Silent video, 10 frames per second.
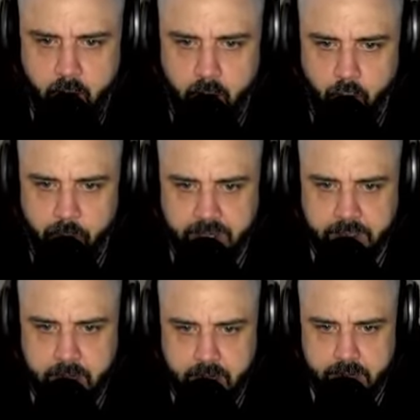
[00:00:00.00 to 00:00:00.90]
Oh my
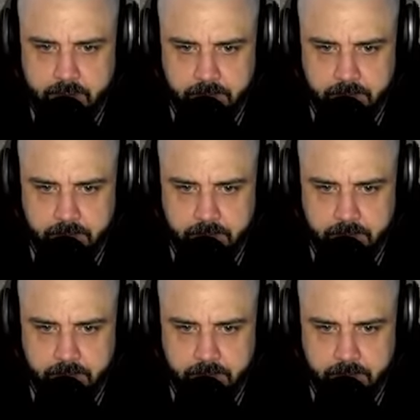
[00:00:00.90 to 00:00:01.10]
God.